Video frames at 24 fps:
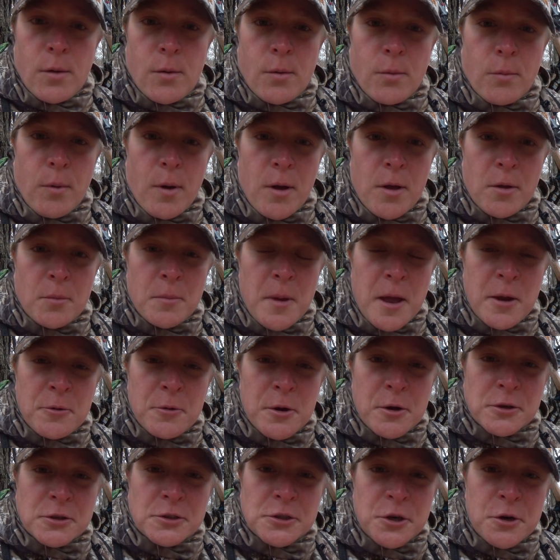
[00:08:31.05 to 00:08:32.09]
Well, I'm not
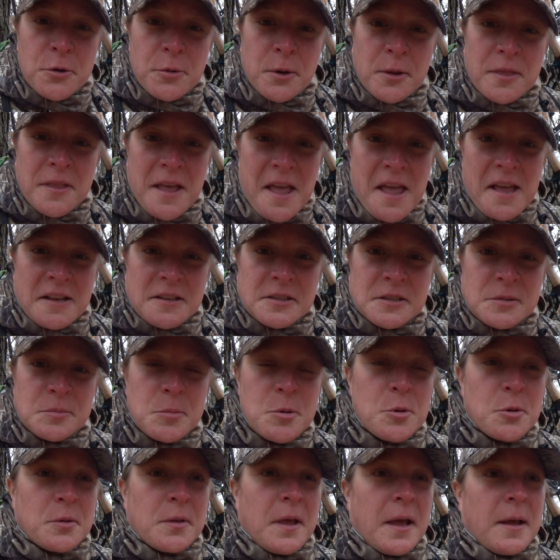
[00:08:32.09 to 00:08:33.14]
real sure what the heck
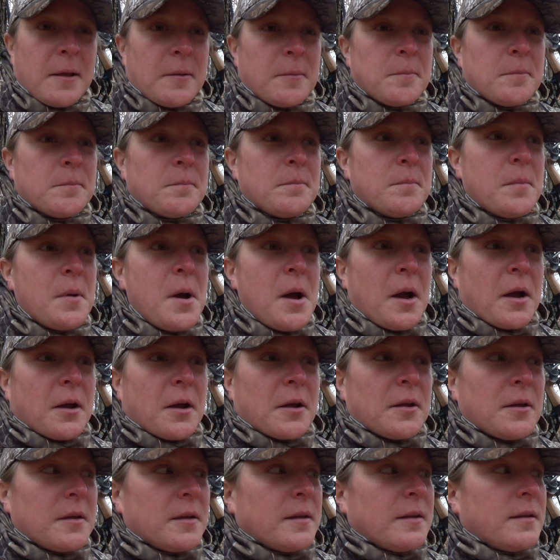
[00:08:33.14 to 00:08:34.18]
spooked that
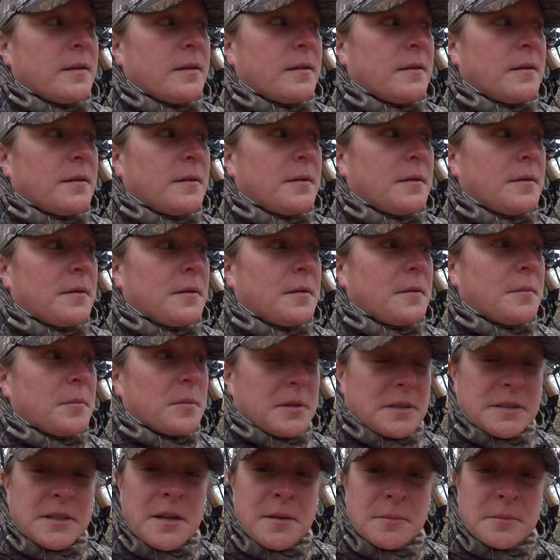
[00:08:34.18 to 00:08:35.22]
buck,
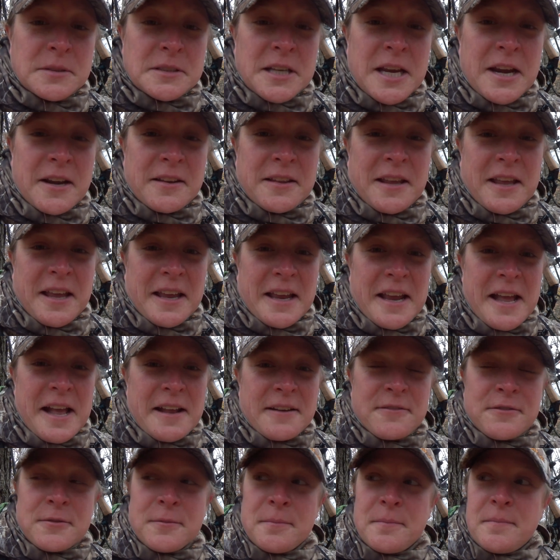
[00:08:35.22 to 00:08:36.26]
but something scared the heck
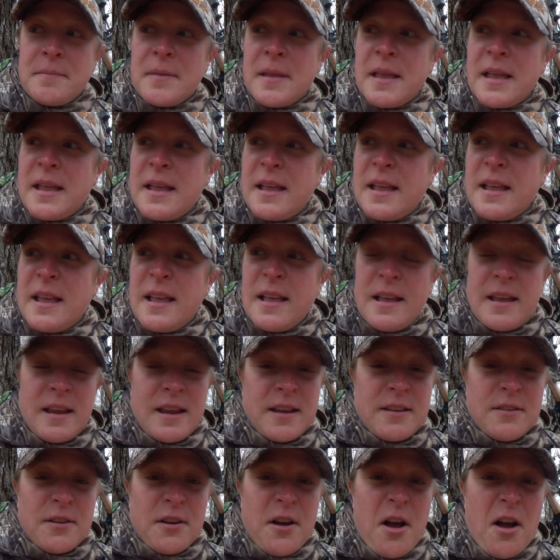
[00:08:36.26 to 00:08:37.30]
out of him.
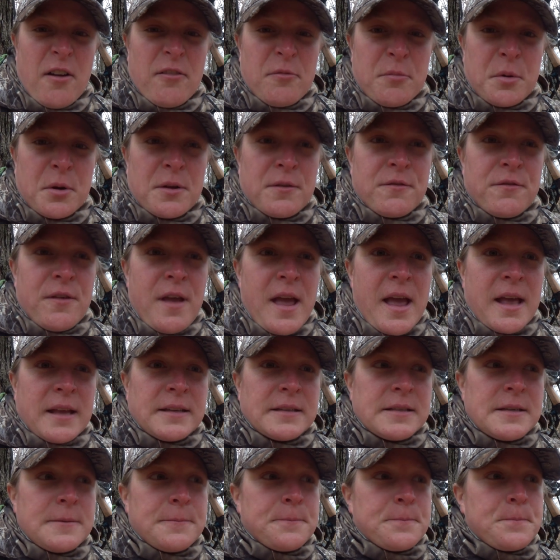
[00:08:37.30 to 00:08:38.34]
He took off pretty
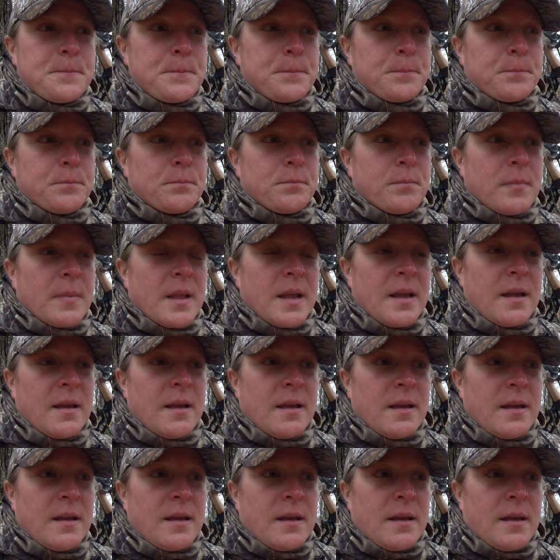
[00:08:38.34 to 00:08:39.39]
fast.
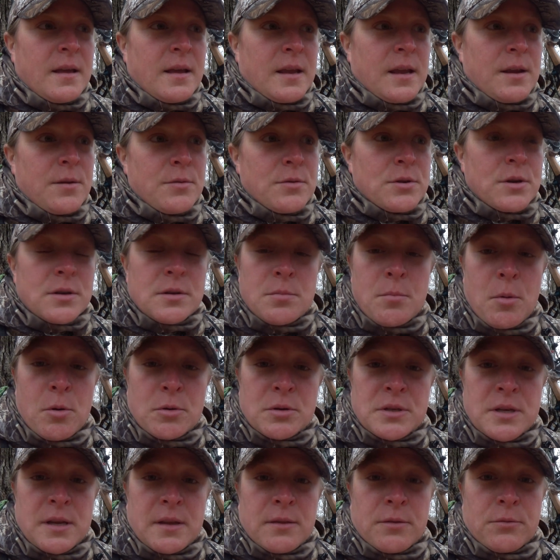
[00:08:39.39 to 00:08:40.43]
He was just
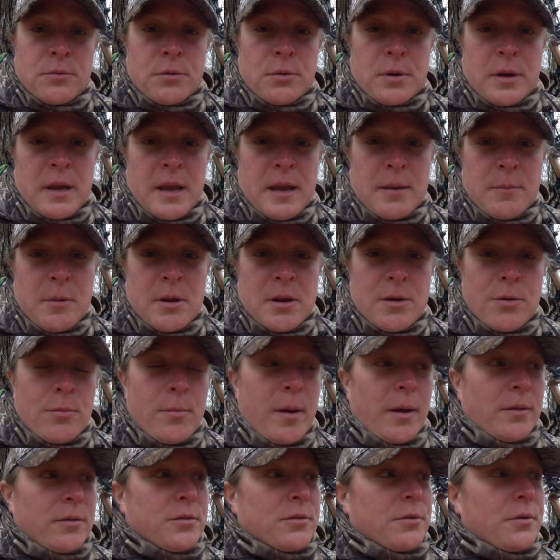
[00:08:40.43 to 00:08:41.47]
moseying through. He came into
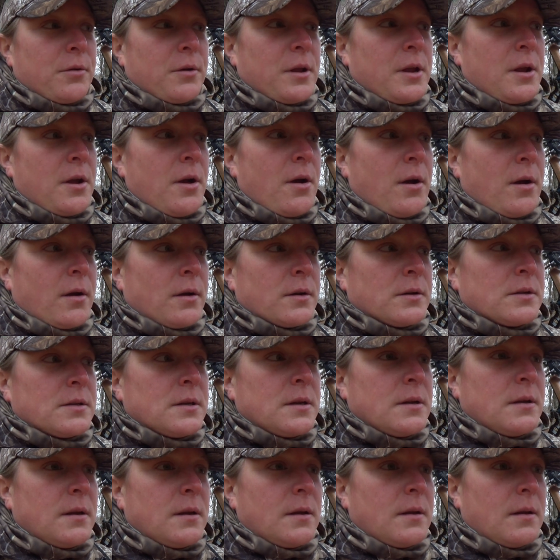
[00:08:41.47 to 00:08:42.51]
about 30 yards.
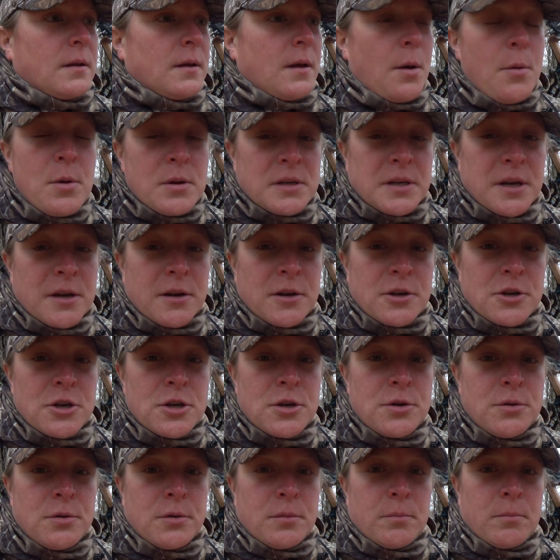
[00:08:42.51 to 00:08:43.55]
I wasn't going to
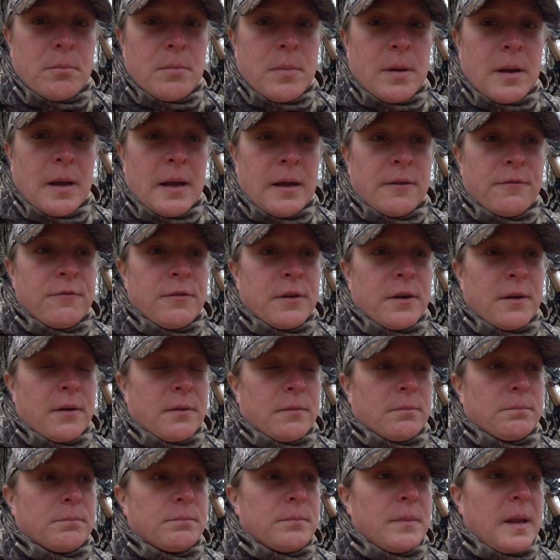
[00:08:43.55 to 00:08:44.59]
shoot him. I
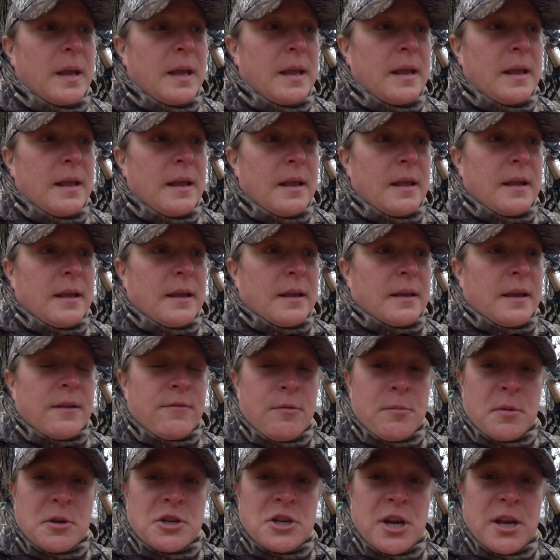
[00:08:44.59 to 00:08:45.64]
figured I'd give
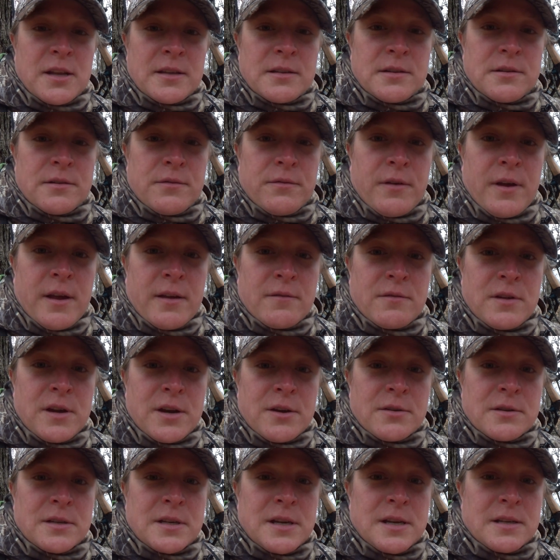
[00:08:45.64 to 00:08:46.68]
him a chance to survive
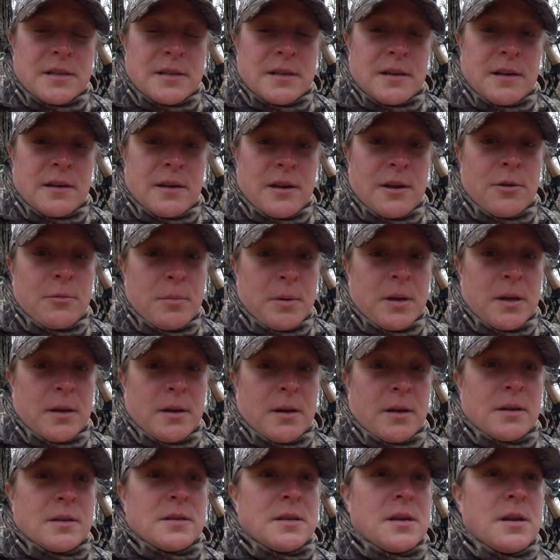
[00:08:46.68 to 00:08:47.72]
deer season, and he'll be a
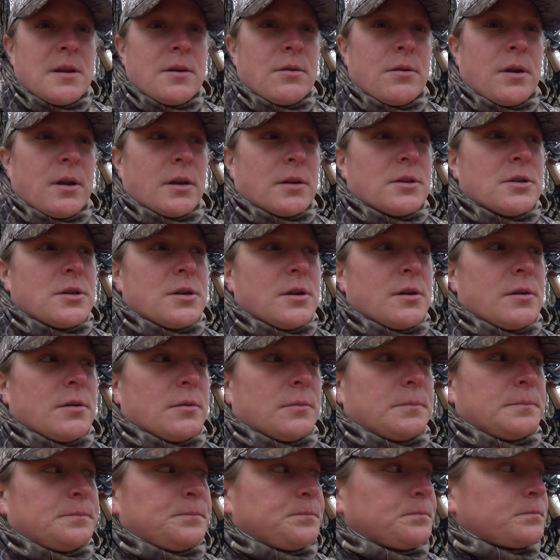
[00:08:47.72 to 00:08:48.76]
nice deer next year.
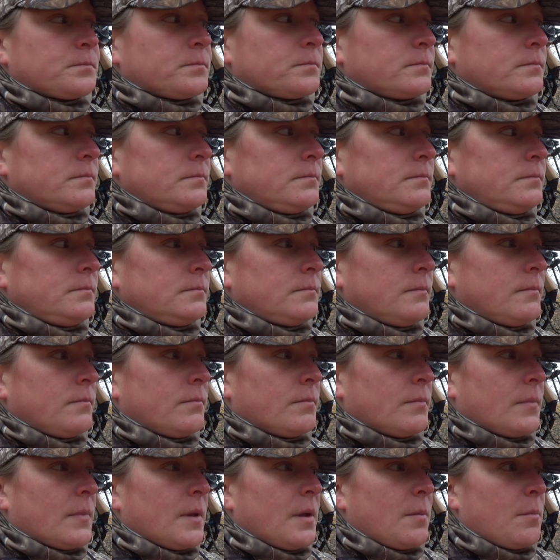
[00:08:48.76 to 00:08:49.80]

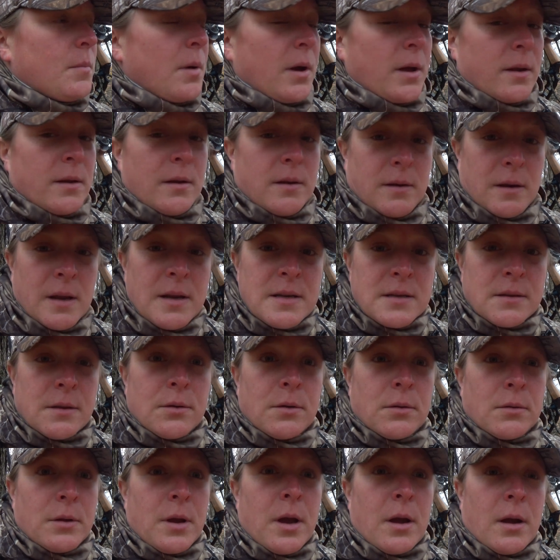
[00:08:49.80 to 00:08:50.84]
But a nice
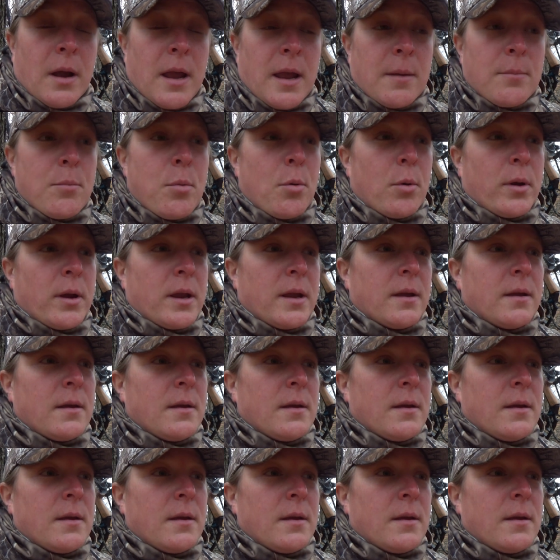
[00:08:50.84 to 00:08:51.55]
little young 8-point.